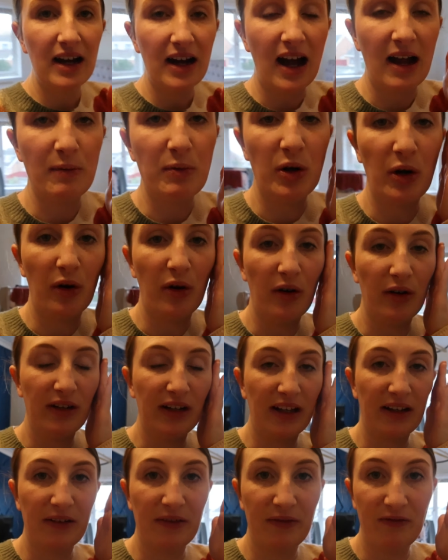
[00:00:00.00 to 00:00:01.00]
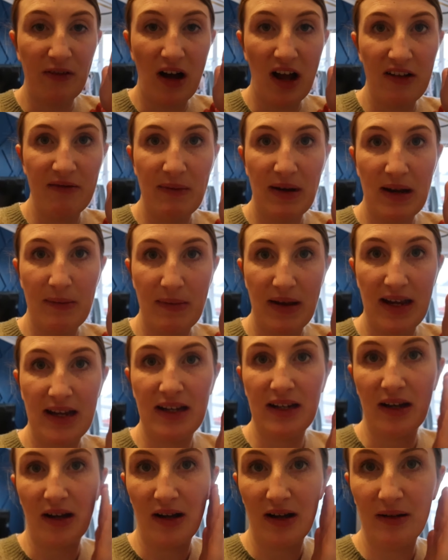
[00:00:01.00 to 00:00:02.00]
I put on like 5 minute
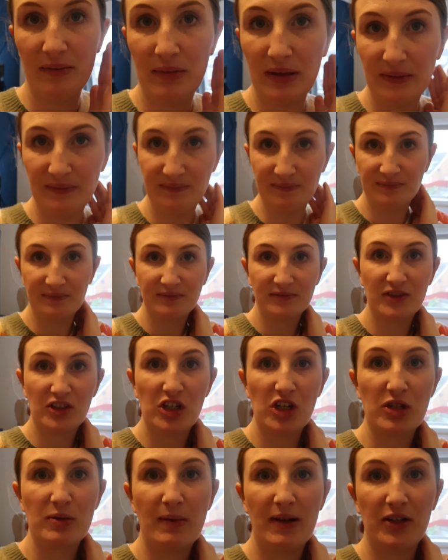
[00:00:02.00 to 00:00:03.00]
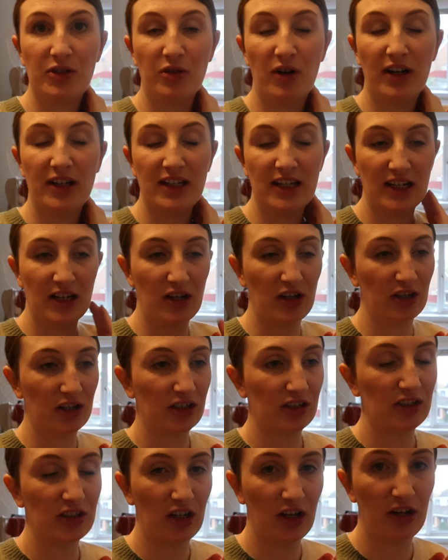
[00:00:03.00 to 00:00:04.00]
makeup just to make sure I didn't
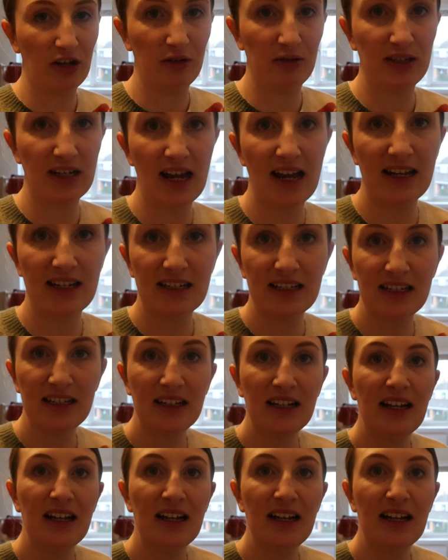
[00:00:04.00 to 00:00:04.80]
look so dead.